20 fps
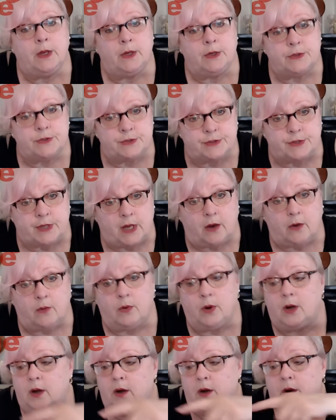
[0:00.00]
So,
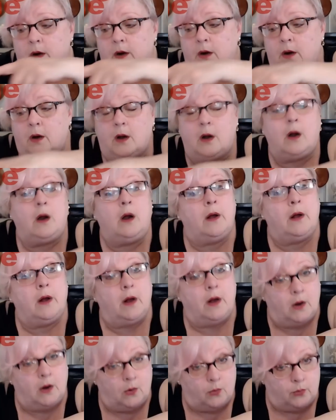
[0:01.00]

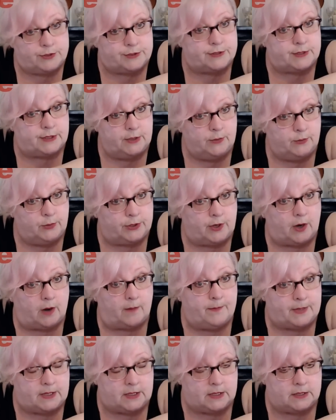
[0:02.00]
we're sticking with our
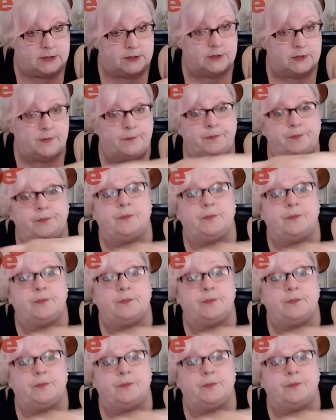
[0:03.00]
B's.